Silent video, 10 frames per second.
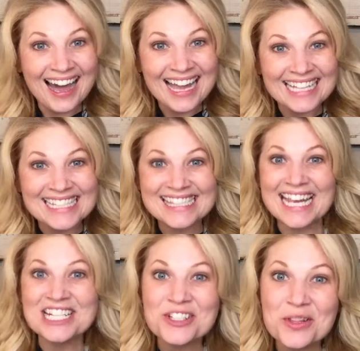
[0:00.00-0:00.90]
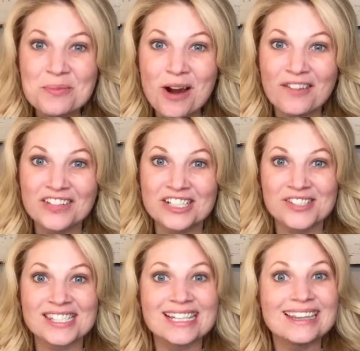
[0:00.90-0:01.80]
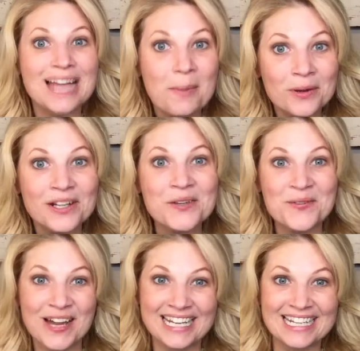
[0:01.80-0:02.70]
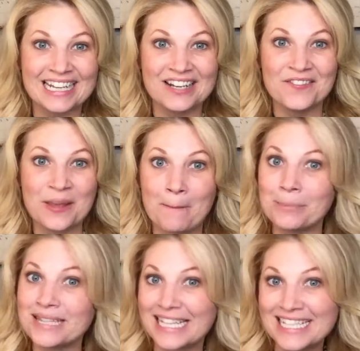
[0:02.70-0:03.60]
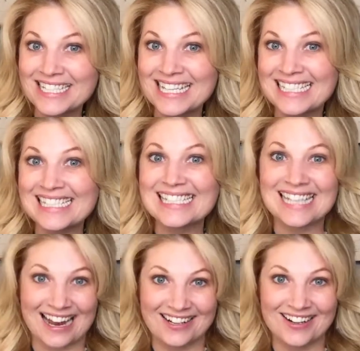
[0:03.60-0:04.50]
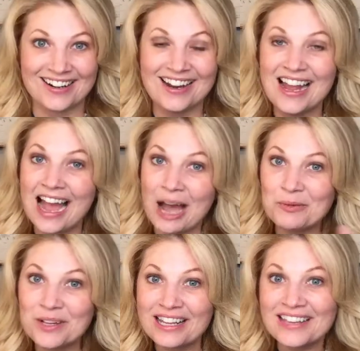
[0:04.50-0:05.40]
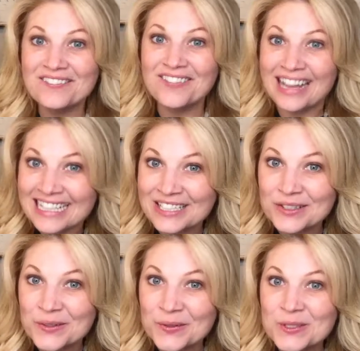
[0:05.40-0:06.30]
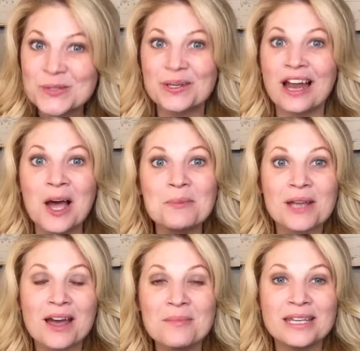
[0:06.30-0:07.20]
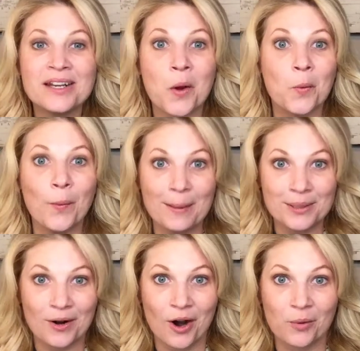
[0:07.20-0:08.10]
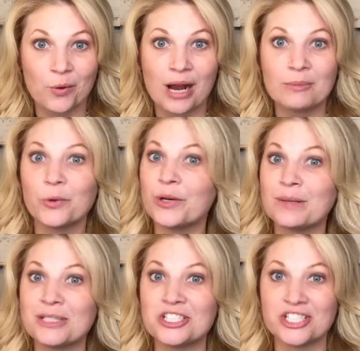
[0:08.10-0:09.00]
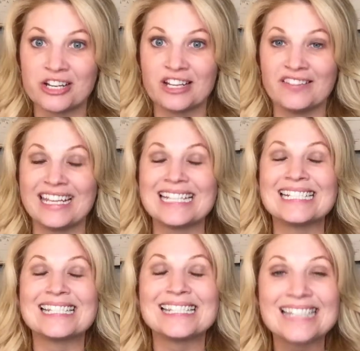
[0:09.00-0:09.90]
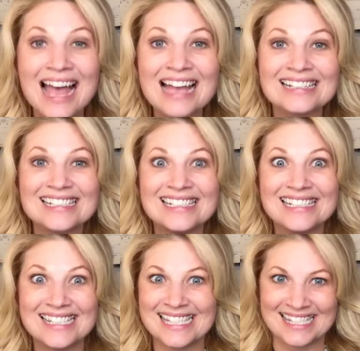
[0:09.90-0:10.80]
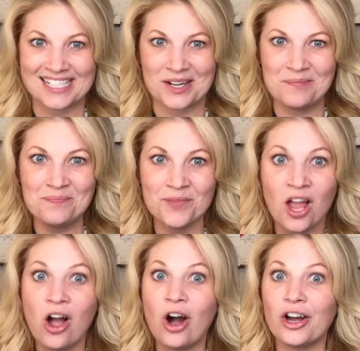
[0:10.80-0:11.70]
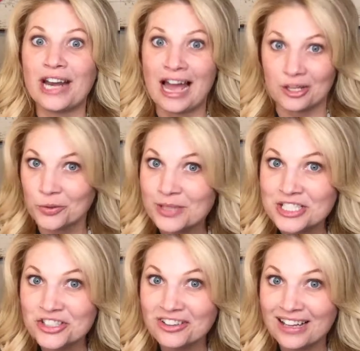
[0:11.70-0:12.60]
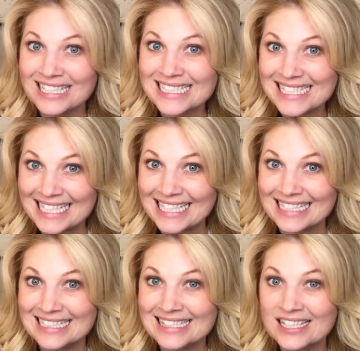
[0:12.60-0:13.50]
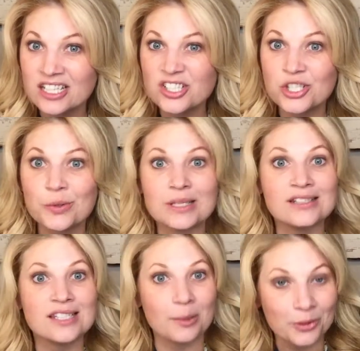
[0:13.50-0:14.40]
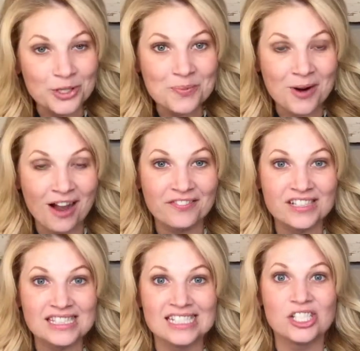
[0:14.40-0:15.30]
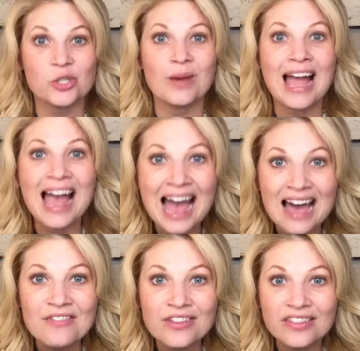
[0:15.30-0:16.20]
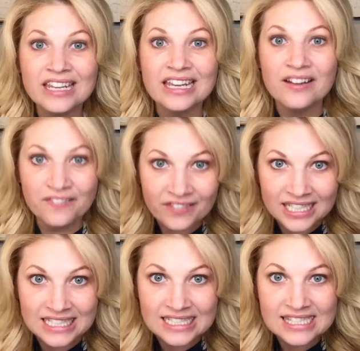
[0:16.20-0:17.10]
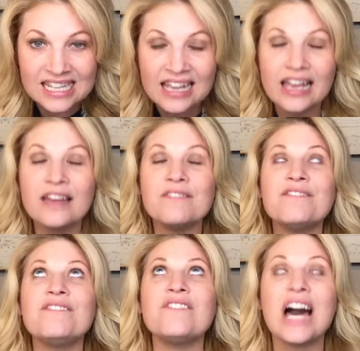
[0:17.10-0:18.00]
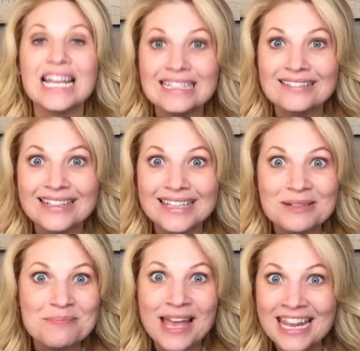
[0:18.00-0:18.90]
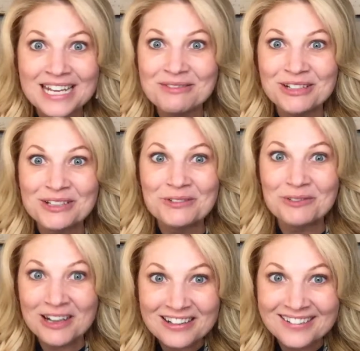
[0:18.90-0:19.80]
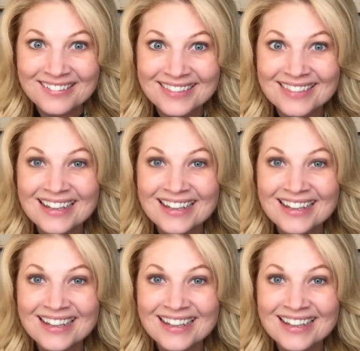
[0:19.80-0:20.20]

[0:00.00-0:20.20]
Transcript: Hi, it's Angela Profit, your celebrity wedding and event planner and designer. I want to invite you to an upcoming webinar where I'm going to be sharing the exact system on how to read your clients' needs so you can double your profits and do half the events and finally get paid what you're worth.